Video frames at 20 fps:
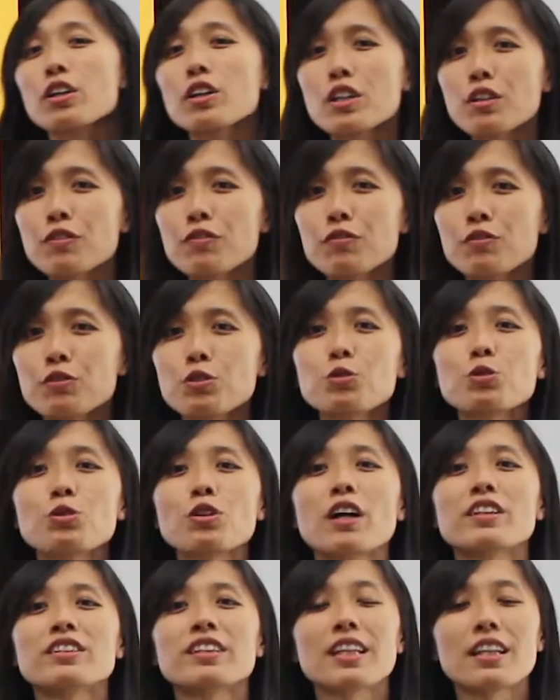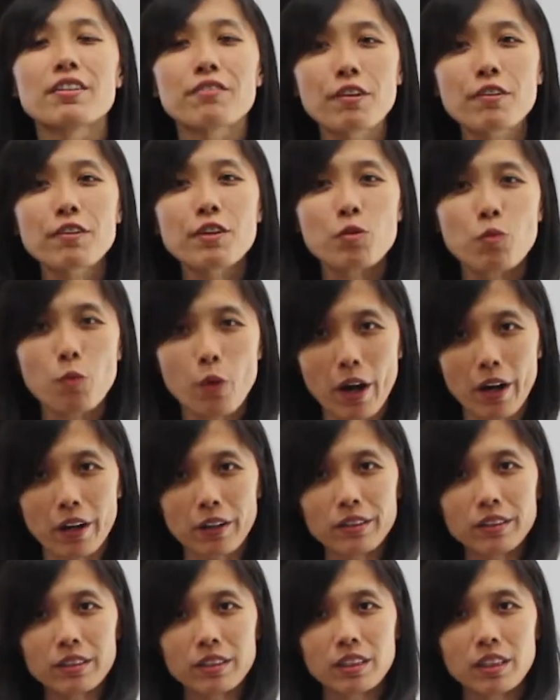if you do not deliver it
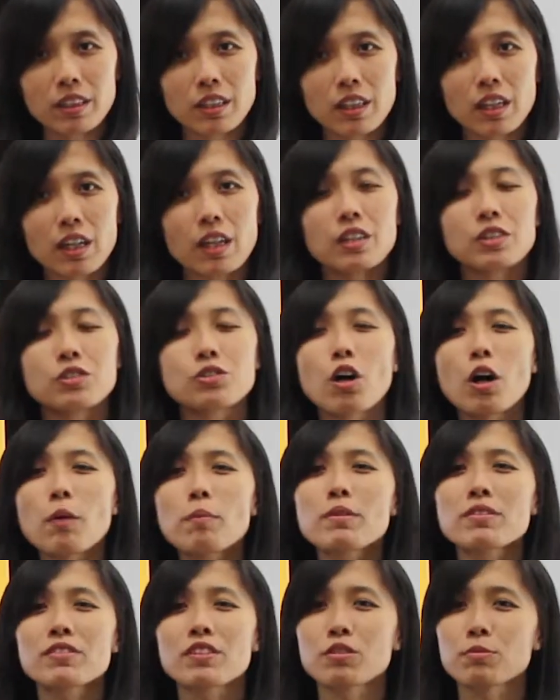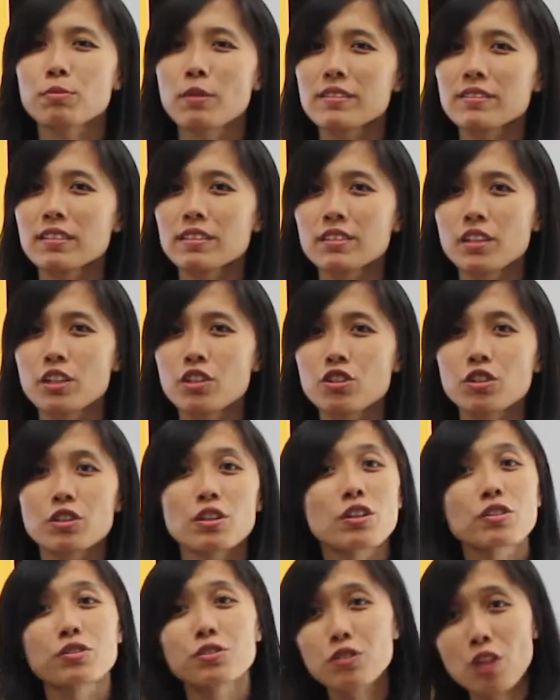well, your business presentation
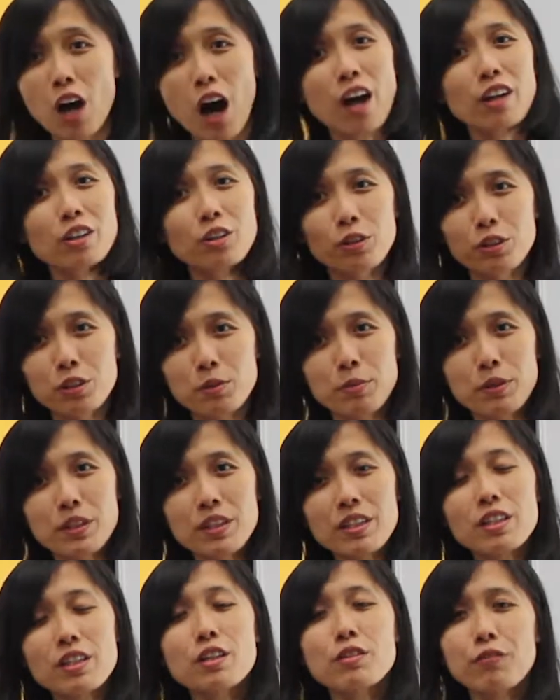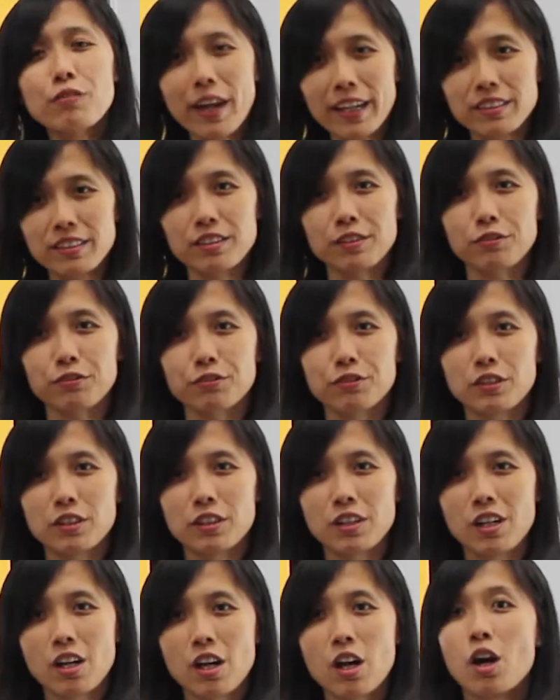is not going to be effective.
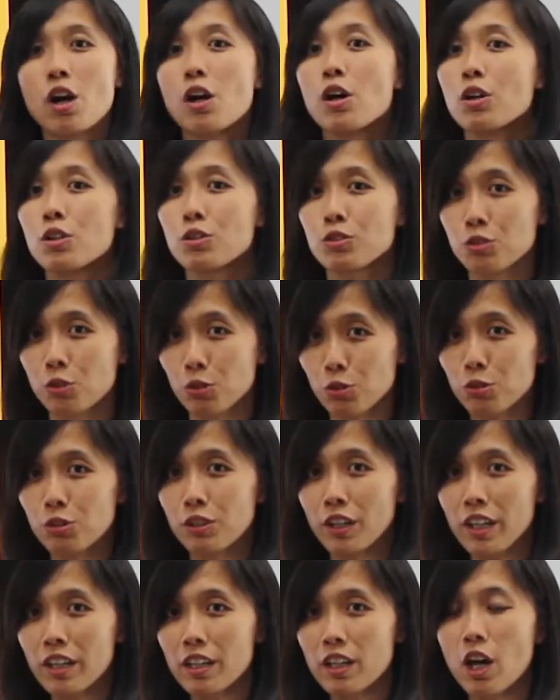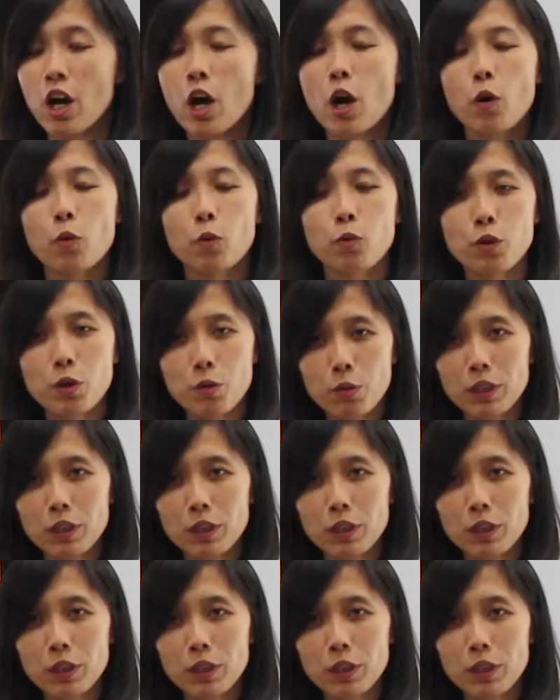So today we